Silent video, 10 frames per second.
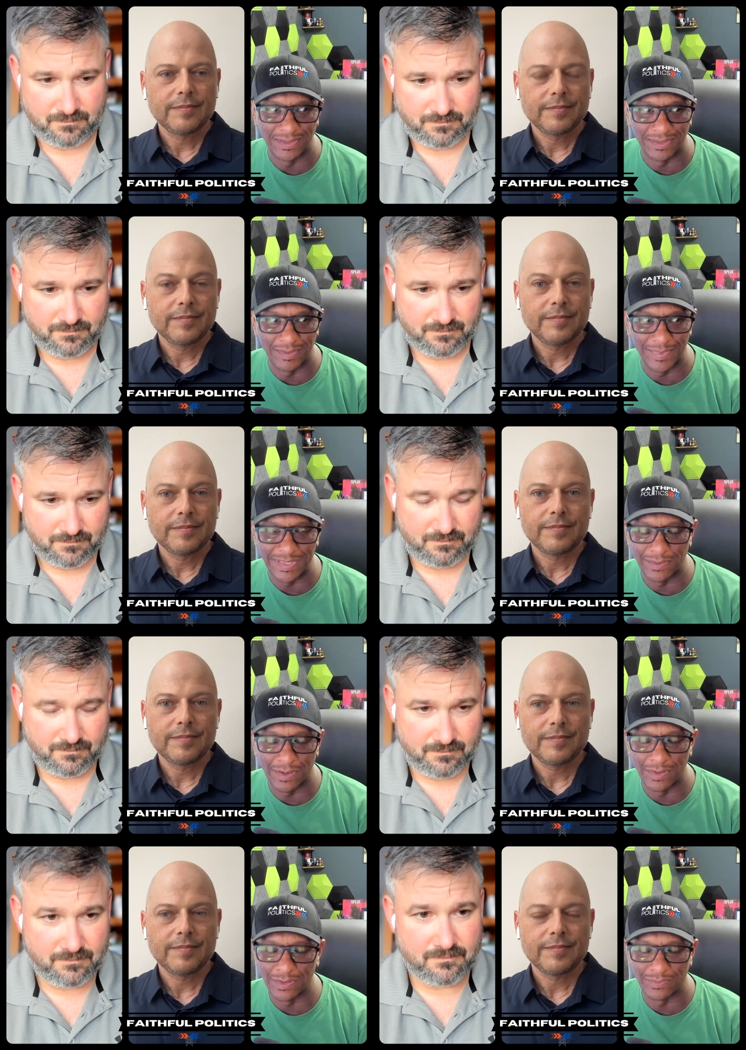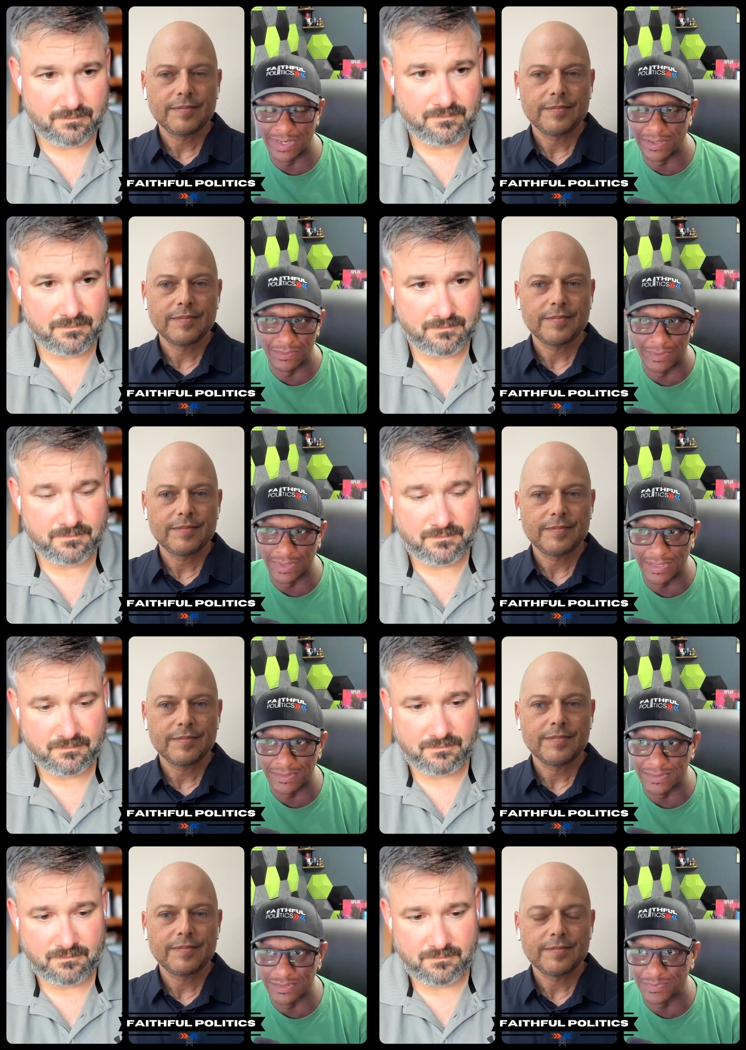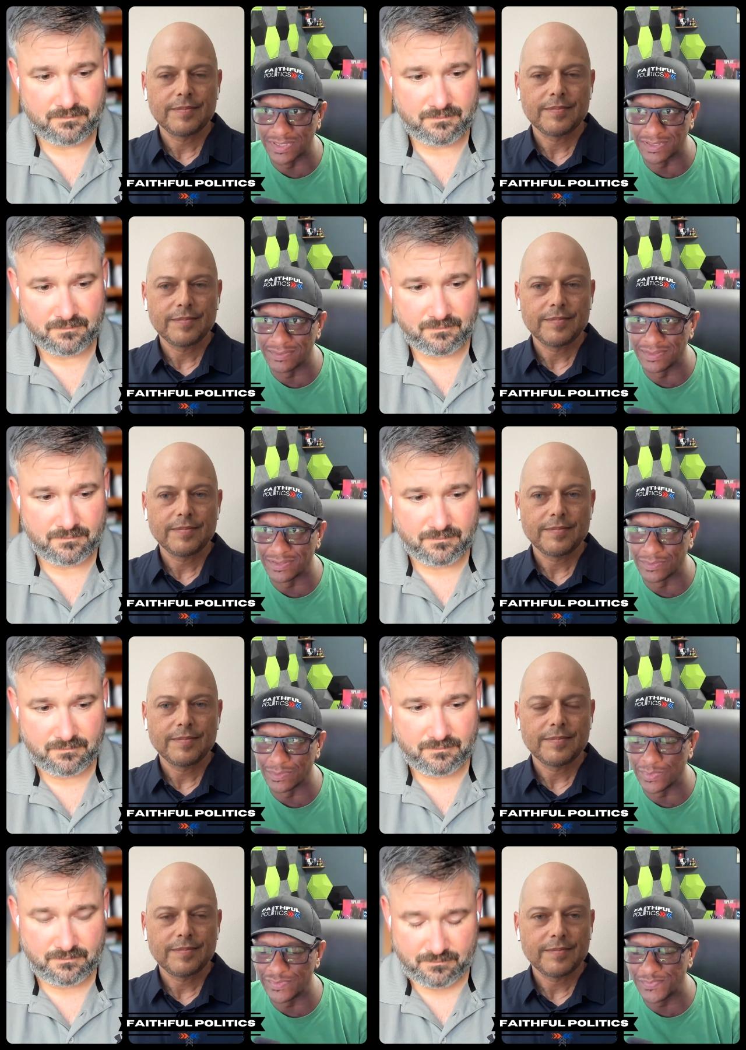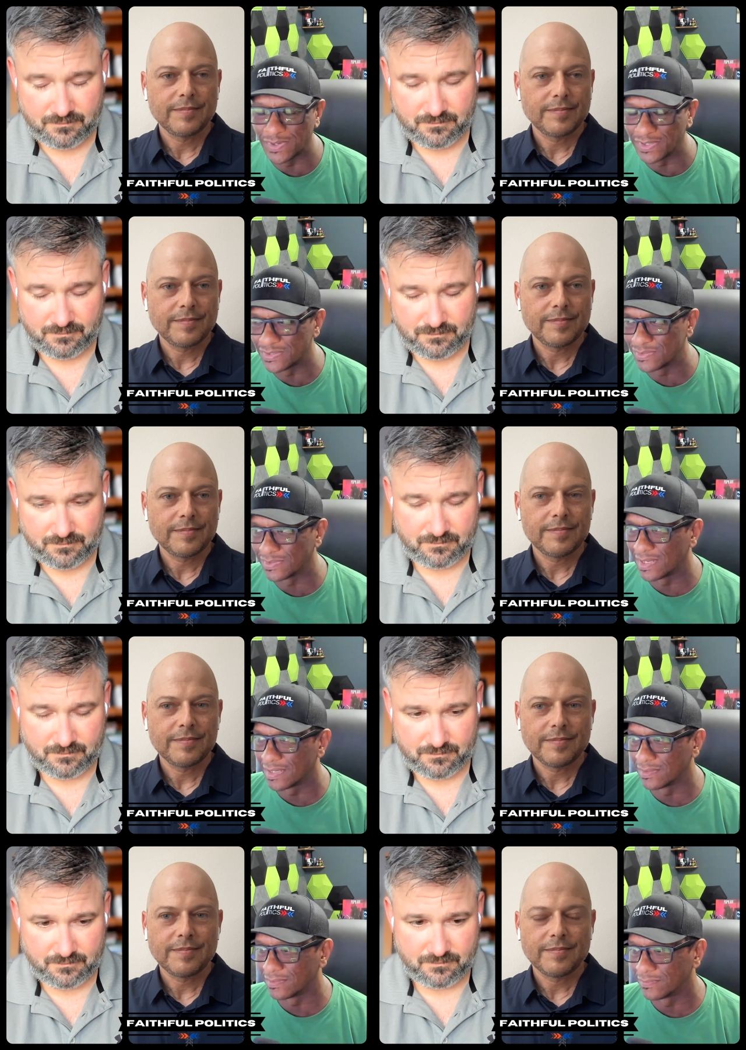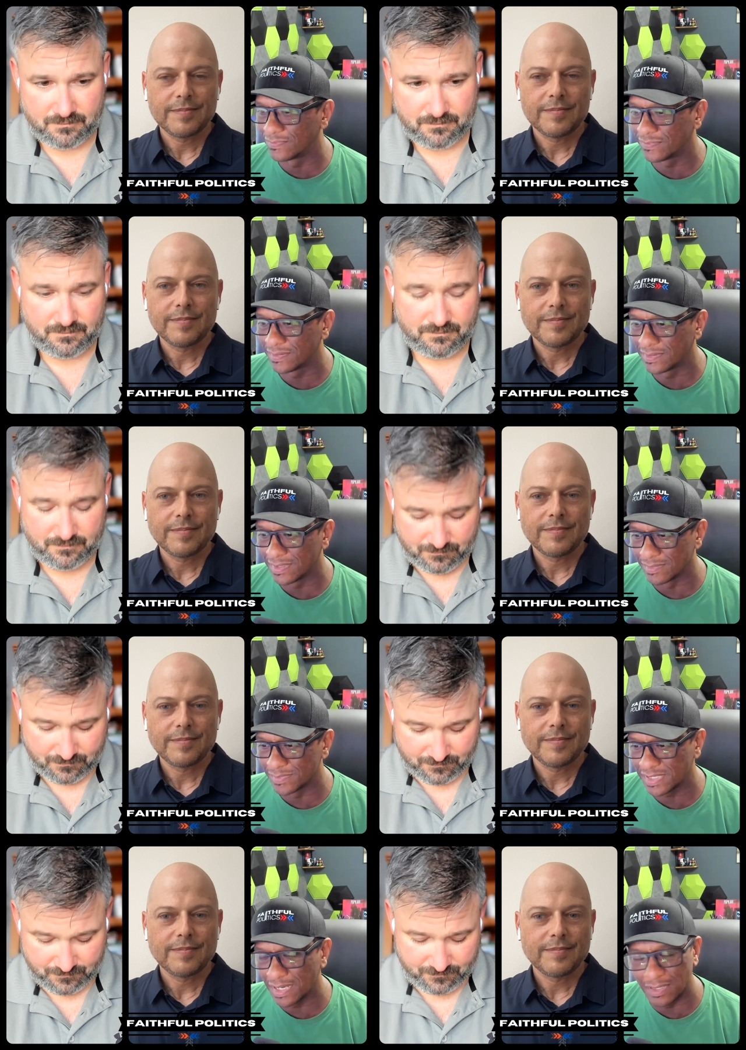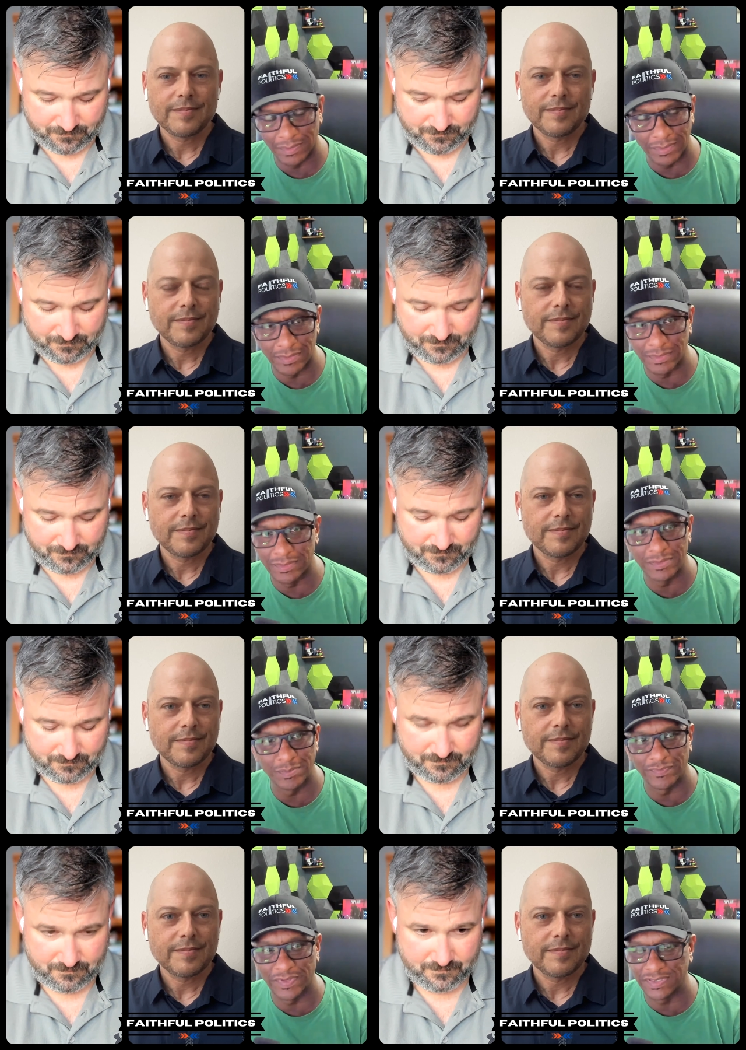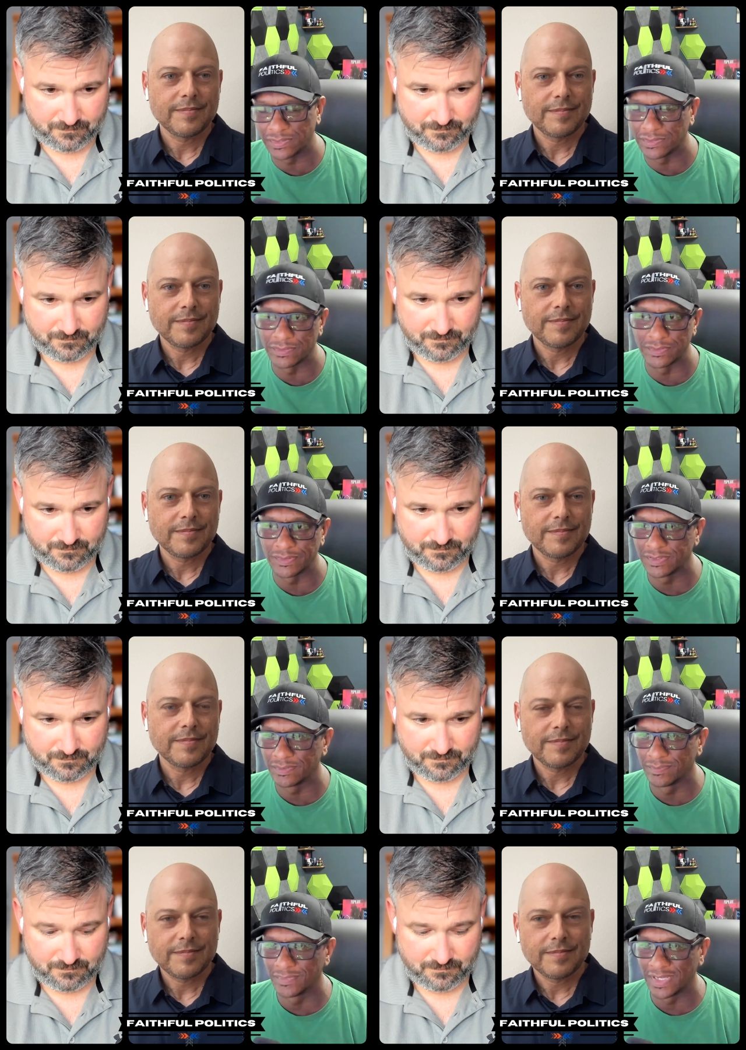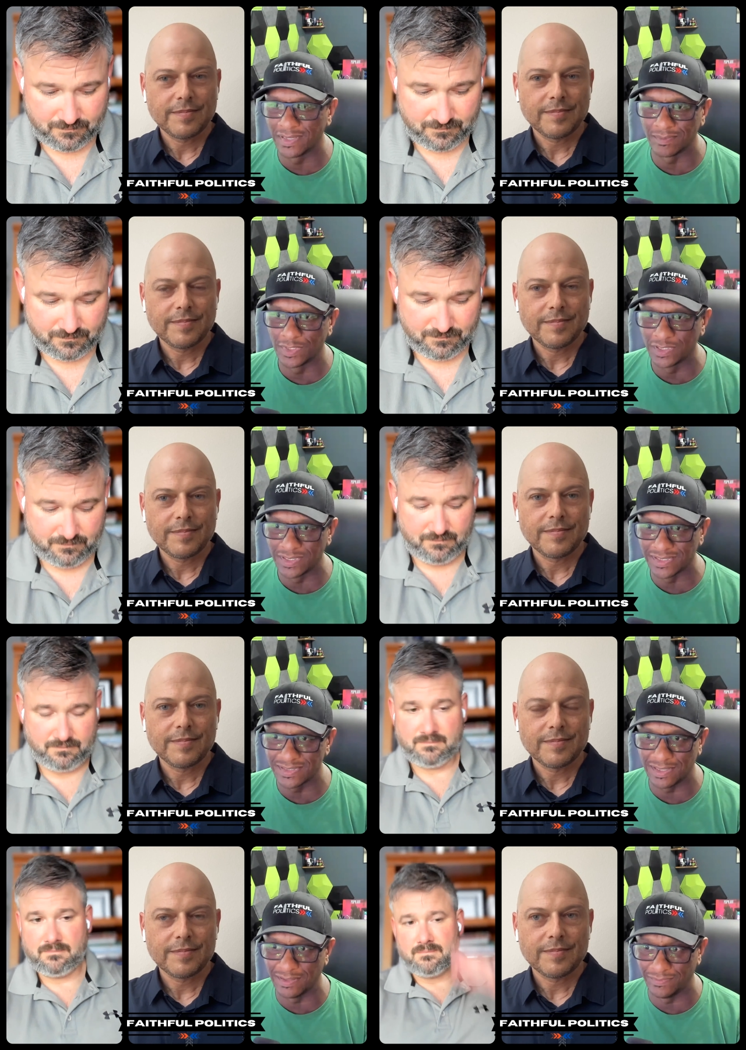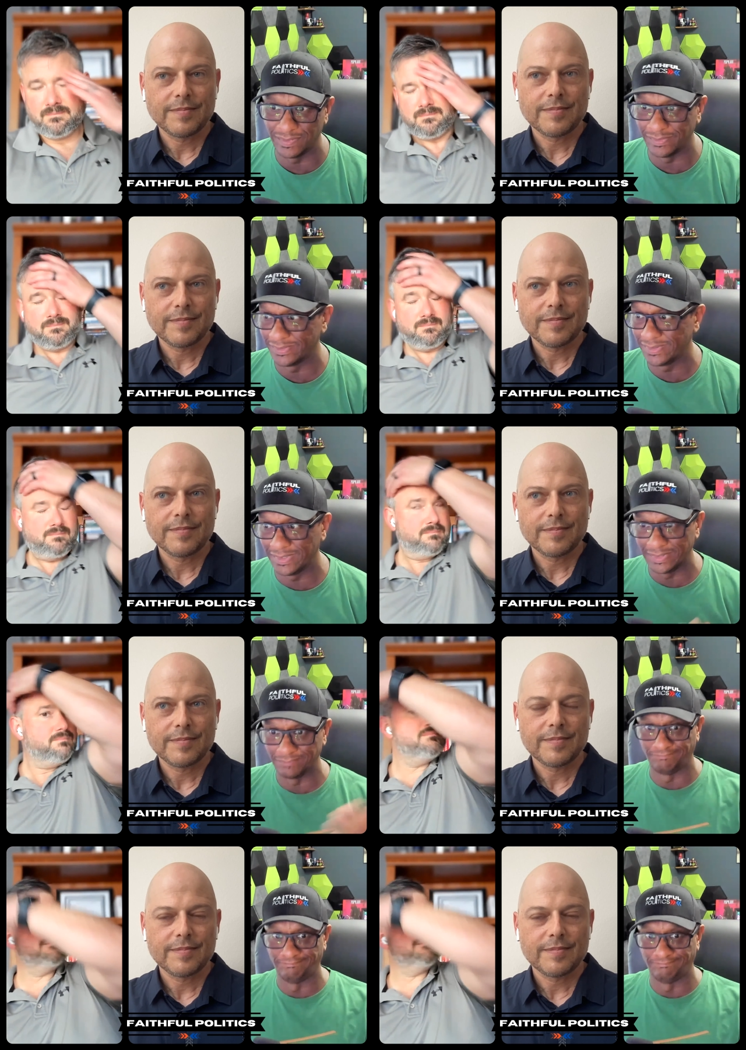Speaker 1: Uh, I mean, there are no right or wrong answers, but you know, we've spoken to a lot of um, scholars, professors that look at this stuff and there's like